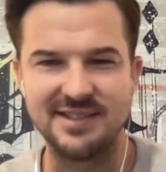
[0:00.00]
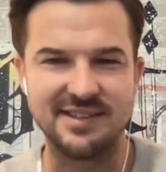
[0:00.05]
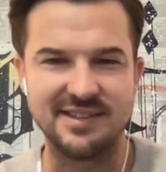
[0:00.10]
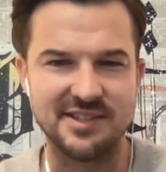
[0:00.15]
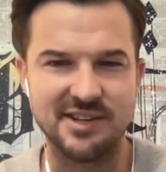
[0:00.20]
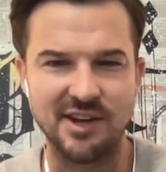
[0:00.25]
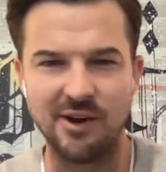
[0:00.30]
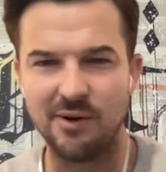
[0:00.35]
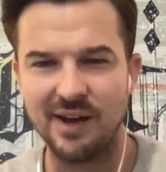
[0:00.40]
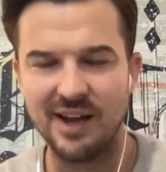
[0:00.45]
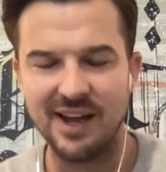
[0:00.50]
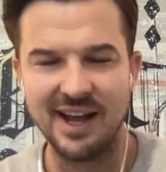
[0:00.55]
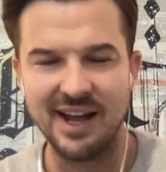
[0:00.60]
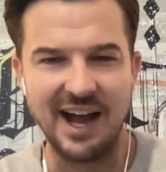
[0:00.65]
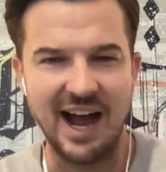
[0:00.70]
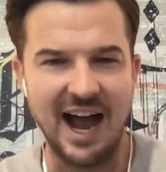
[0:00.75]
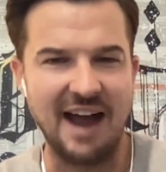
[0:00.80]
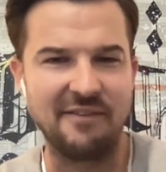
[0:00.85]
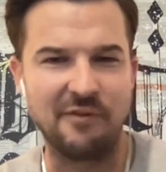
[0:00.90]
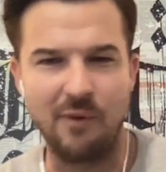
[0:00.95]
And so
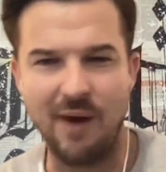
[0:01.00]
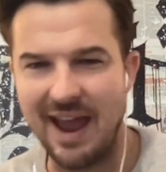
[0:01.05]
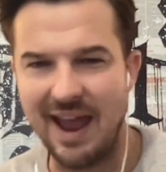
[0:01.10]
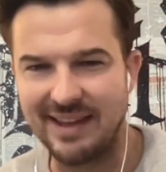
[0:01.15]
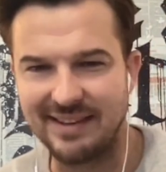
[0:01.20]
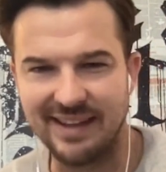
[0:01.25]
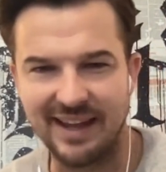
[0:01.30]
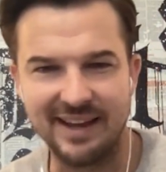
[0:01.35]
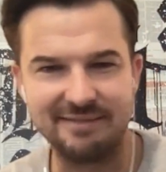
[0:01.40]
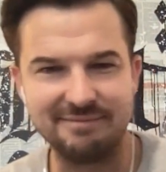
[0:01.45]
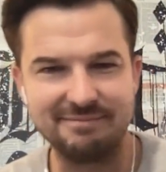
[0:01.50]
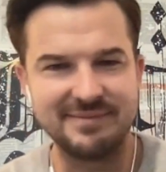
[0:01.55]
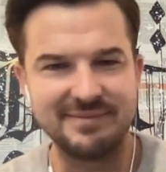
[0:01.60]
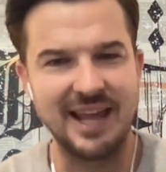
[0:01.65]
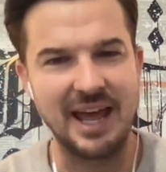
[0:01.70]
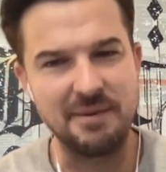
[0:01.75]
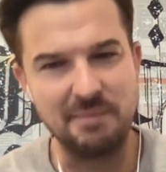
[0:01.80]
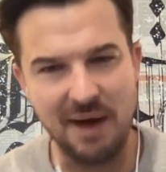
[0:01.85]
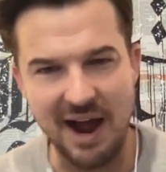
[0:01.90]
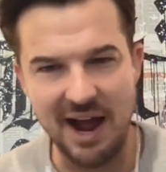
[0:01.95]
I've ran like
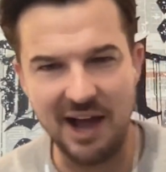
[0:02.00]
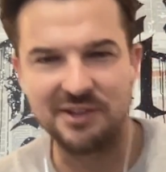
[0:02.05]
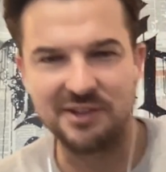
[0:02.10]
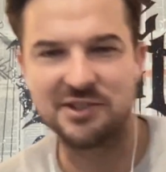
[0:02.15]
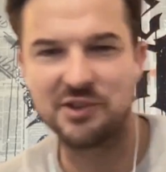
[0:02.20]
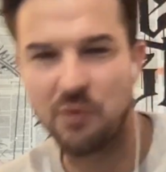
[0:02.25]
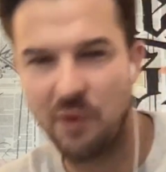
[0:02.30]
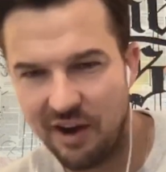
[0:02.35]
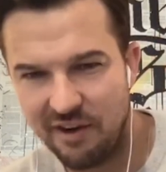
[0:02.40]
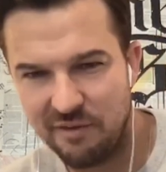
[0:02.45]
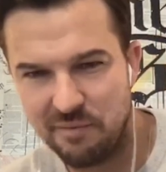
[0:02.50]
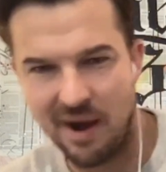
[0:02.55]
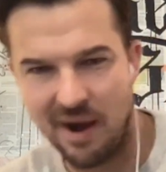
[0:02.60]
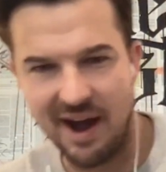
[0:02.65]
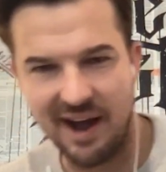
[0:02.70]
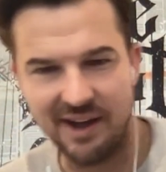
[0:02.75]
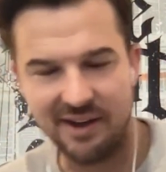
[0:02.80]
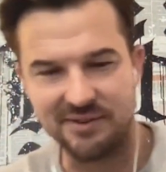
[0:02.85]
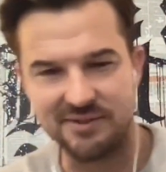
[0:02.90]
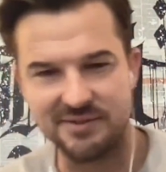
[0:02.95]
10 miles, 12
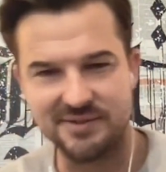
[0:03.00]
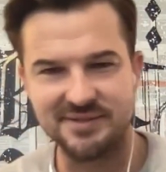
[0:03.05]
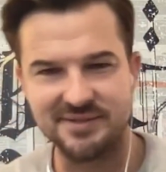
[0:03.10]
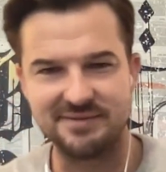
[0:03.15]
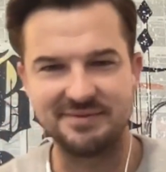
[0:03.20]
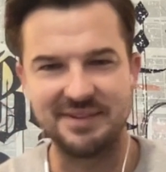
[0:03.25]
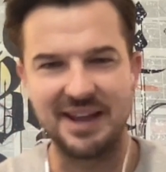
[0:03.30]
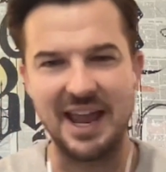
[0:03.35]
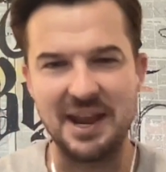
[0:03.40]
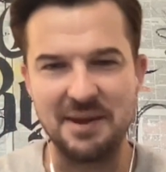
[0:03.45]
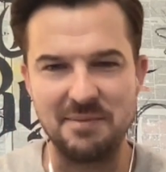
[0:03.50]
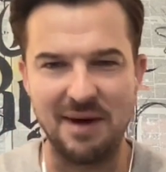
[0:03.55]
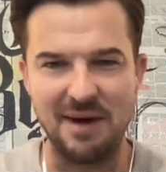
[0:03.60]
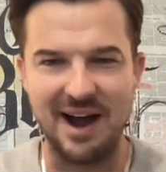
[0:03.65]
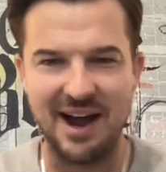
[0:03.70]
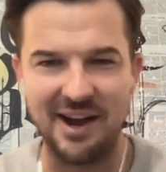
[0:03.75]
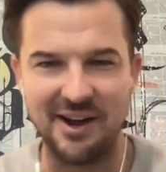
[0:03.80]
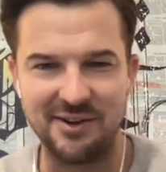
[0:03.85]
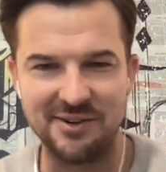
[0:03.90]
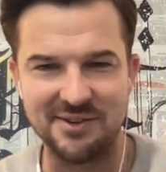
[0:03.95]
miles, eight
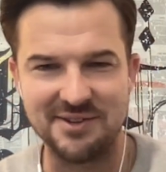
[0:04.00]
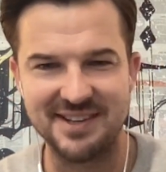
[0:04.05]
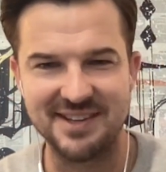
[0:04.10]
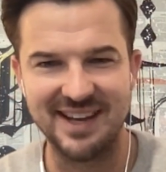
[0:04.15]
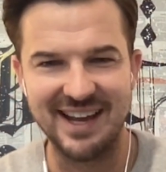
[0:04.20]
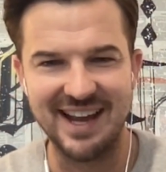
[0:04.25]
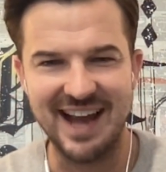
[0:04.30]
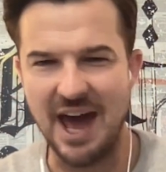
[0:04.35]
miles.